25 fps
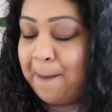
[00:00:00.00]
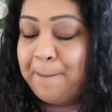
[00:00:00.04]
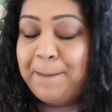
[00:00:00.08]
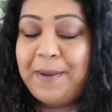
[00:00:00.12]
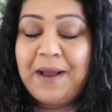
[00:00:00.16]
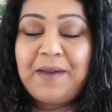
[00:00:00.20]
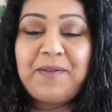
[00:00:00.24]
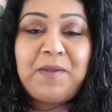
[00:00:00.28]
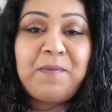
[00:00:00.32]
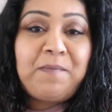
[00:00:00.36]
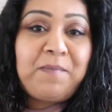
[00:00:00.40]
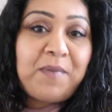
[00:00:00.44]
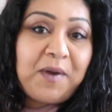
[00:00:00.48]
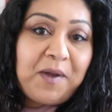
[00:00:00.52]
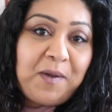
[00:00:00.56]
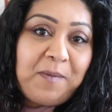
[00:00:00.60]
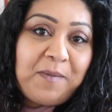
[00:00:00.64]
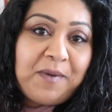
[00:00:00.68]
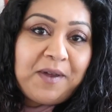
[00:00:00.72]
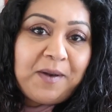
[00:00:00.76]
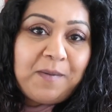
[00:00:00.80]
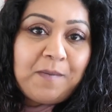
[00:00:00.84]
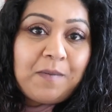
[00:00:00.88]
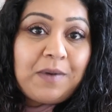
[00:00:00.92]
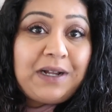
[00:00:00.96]
But at the
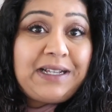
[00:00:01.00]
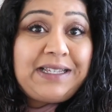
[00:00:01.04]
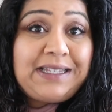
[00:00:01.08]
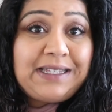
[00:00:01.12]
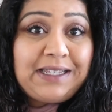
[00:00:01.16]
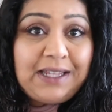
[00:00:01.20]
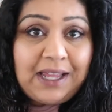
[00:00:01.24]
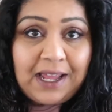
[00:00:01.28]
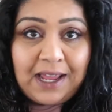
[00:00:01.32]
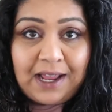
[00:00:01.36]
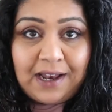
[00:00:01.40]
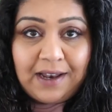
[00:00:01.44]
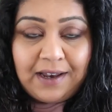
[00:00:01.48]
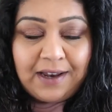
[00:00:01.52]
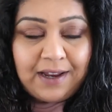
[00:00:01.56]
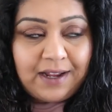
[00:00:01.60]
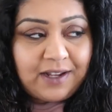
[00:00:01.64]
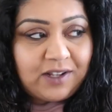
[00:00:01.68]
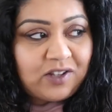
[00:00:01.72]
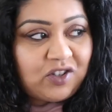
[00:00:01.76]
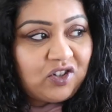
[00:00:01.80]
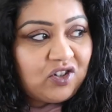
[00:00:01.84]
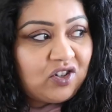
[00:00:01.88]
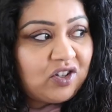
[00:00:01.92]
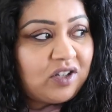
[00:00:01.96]
moment, my skin
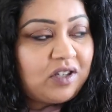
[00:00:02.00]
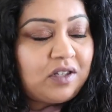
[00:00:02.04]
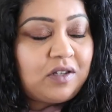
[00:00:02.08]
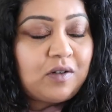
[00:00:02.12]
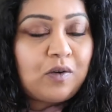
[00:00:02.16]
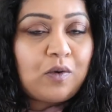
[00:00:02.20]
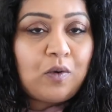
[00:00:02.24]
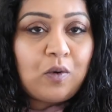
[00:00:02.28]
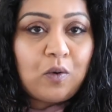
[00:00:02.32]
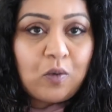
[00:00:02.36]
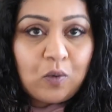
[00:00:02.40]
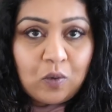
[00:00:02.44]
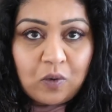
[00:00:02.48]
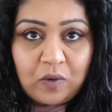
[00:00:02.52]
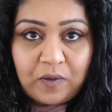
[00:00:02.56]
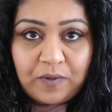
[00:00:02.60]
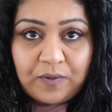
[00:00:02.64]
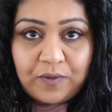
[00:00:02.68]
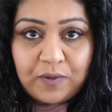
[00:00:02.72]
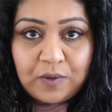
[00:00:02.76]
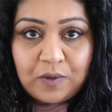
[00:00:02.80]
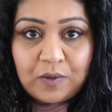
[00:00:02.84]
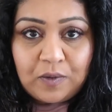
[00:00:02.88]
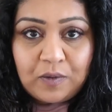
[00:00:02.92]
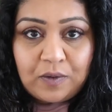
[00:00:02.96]
is just
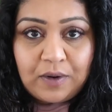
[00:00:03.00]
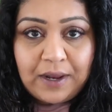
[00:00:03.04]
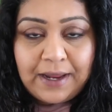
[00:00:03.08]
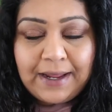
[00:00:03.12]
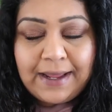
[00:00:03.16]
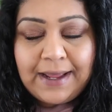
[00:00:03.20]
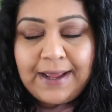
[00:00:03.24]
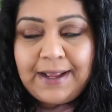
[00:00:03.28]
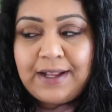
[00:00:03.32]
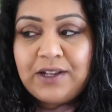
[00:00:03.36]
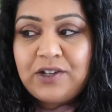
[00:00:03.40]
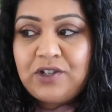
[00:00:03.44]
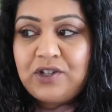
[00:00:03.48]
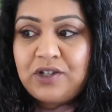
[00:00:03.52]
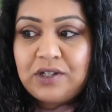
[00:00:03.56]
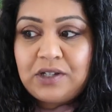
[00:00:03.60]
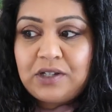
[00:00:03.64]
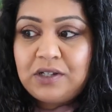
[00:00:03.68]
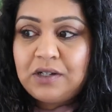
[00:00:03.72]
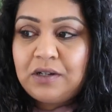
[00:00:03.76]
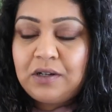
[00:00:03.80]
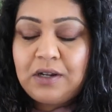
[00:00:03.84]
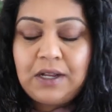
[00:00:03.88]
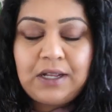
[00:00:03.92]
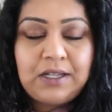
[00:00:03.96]
awful. Like it
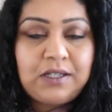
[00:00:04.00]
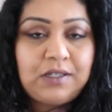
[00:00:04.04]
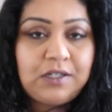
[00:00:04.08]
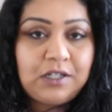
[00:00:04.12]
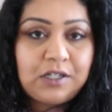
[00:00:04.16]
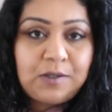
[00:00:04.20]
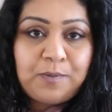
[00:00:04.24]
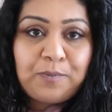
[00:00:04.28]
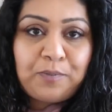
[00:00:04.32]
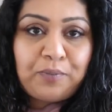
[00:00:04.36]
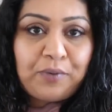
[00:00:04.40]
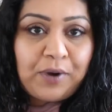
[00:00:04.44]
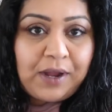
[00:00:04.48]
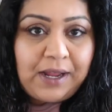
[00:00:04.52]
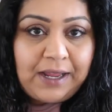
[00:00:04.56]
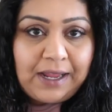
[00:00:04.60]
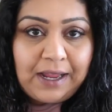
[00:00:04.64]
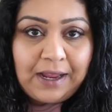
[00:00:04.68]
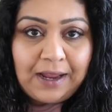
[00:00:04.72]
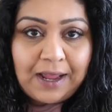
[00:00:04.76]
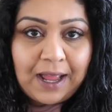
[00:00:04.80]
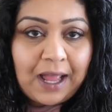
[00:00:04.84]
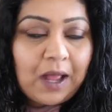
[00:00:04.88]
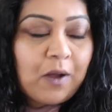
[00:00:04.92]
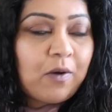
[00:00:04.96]
just is just
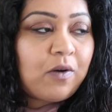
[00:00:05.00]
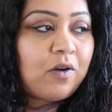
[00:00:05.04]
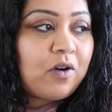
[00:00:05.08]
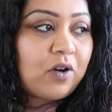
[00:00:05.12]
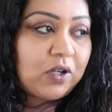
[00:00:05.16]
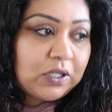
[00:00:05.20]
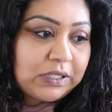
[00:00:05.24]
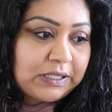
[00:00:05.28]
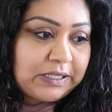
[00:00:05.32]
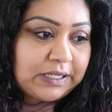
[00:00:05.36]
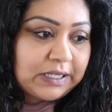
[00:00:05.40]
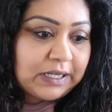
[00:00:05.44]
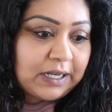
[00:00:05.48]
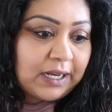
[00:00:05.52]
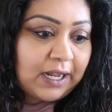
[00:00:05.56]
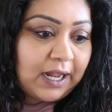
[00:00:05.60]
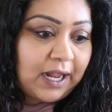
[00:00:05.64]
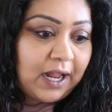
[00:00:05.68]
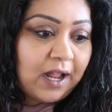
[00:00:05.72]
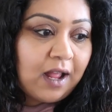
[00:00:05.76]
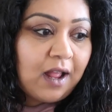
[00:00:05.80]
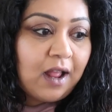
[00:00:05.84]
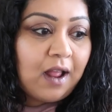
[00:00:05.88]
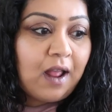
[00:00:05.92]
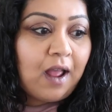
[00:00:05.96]
breaking out
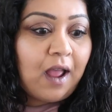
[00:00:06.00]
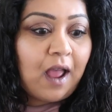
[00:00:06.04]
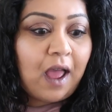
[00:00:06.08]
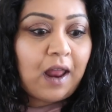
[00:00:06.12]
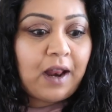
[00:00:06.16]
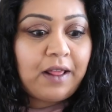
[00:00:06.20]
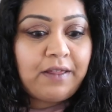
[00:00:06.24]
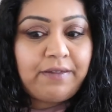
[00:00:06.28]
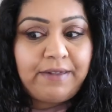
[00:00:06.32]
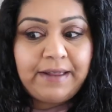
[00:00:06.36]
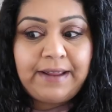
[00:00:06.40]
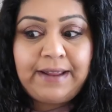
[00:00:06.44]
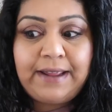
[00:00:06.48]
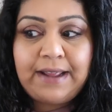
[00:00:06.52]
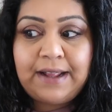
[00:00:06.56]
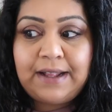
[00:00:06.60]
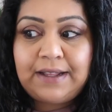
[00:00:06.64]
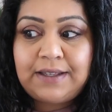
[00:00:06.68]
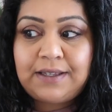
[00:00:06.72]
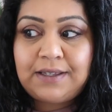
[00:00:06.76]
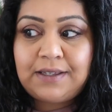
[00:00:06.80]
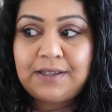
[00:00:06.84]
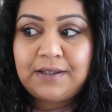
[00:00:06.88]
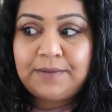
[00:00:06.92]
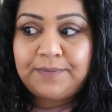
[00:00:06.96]
constantly, and I think
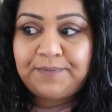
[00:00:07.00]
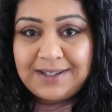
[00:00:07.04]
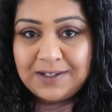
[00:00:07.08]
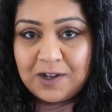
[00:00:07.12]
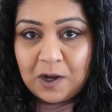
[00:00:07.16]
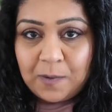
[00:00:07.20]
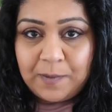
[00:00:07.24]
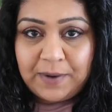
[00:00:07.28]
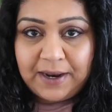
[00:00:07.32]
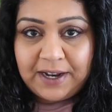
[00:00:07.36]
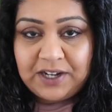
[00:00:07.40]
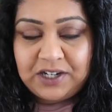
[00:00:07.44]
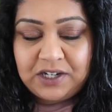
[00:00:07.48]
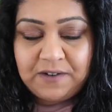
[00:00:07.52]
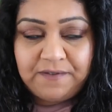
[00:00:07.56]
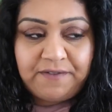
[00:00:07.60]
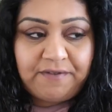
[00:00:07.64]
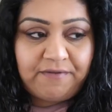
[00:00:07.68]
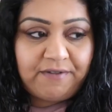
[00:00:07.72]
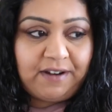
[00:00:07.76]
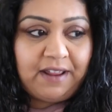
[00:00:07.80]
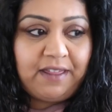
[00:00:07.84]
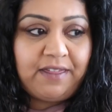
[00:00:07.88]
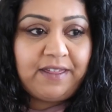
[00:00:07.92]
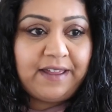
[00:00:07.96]
it's it's a combination of
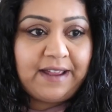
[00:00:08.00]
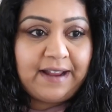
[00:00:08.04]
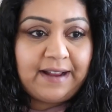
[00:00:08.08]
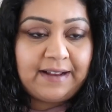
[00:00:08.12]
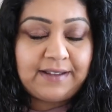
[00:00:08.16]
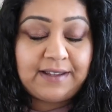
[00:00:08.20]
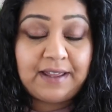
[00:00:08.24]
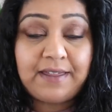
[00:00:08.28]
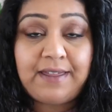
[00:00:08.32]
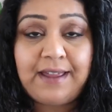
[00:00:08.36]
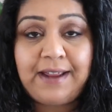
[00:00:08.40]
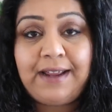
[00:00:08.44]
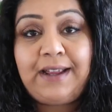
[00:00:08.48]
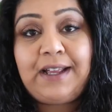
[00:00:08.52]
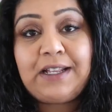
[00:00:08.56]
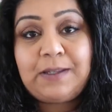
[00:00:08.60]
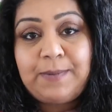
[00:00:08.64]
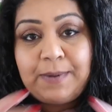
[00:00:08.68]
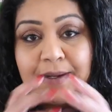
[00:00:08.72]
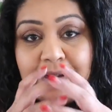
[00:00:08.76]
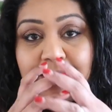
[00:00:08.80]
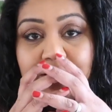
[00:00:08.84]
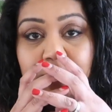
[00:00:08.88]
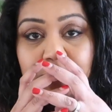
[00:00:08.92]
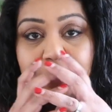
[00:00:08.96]
three things. I think it's
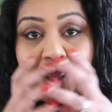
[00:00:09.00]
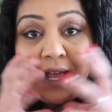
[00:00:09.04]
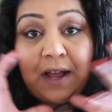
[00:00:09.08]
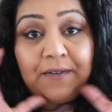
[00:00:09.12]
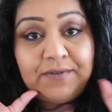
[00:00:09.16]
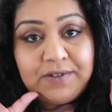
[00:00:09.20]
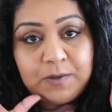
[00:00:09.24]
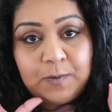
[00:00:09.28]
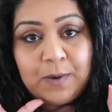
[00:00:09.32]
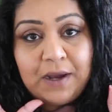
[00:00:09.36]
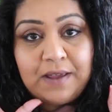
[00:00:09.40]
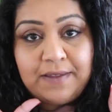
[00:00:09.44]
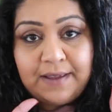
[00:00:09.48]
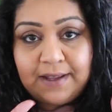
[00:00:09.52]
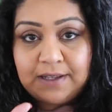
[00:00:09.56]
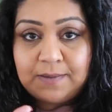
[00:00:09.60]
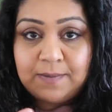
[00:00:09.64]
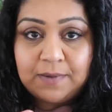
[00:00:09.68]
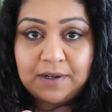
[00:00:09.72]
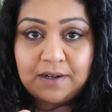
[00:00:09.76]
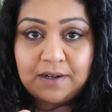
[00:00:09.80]
because we have to wear these